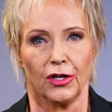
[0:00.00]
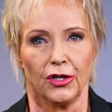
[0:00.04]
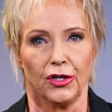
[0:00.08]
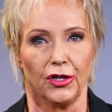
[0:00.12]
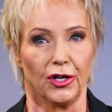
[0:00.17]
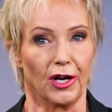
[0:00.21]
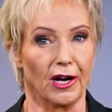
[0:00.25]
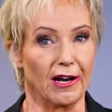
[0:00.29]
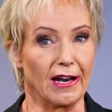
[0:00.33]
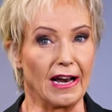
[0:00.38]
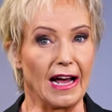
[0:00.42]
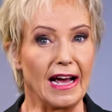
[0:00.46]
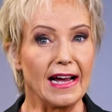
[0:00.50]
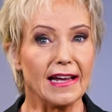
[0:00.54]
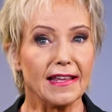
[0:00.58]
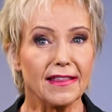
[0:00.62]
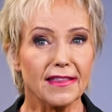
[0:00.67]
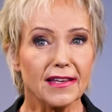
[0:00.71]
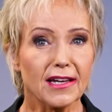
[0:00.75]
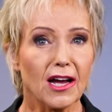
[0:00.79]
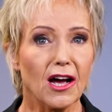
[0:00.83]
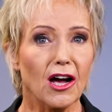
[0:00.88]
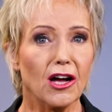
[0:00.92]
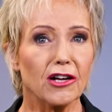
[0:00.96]
You don't like
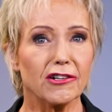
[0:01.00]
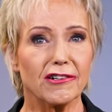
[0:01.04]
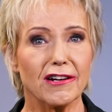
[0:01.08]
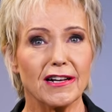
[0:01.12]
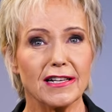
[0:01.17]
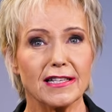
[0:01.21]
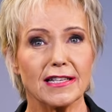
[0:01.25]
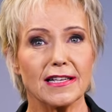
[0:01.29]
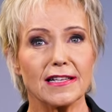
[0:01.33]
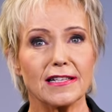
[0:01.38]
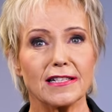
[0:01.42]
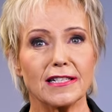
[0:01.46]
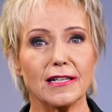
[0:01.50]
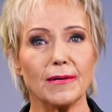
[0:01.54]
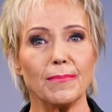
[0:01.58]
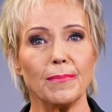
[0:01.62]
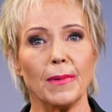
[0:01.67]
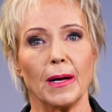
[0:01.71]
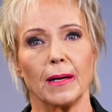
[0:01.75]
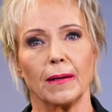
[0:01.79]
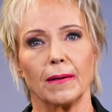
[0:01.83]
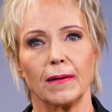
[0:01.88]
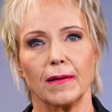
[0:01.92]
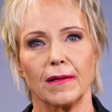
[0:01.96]
the cadre
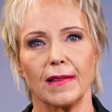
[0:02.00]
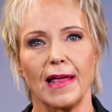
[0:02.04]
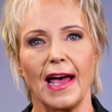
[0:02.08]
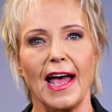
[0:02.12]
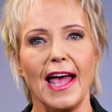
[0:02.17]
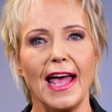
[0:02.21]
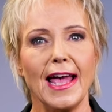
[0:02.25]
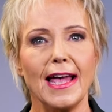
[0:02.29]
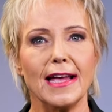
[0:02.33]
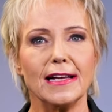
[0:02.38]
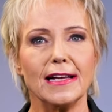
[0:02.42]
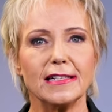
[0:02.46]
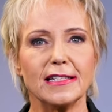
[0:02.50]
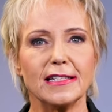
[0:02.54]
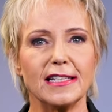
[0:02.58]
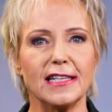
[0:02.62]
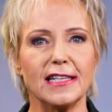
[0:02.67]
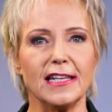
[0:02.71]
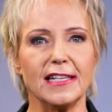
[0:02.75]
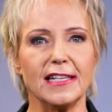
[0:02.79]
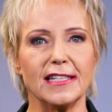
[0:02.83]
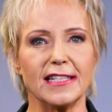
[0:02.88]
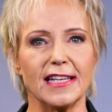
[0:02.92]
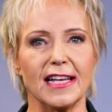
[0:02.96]
system? The
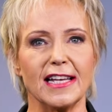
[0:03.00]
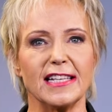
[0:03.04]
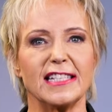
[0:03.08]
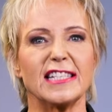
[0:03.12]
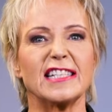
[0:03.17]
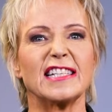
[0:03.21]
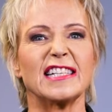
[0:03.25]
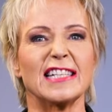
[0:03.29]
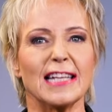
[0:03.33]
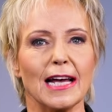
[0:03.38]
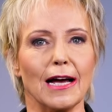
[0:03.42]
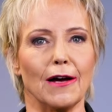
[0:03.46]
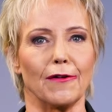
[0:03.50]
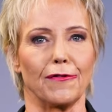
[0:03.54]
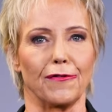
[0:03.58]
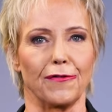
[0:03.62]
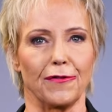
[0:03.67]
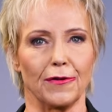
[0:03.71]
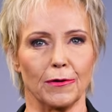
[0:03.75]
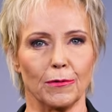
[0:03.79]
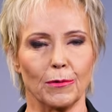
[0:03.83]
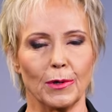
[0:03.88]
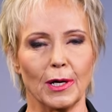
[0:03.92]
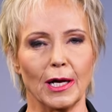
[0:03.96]
ANC says,
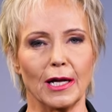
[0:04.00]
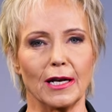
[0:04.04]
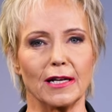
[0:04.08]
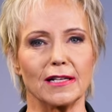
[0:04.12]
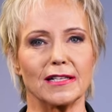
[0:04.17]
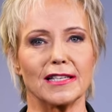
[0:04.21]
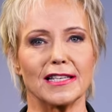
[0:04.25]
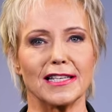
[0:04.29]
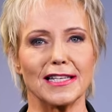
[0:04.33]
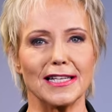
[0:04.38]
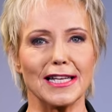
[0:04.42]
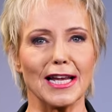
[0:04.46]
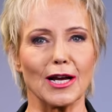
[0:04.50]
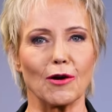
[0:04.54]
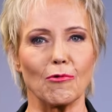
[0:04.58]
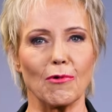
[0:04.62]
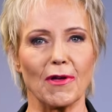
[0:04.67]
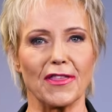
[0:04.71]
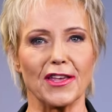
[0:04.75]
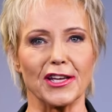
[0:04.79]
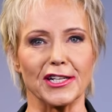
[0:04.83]
tough, we're going to stick with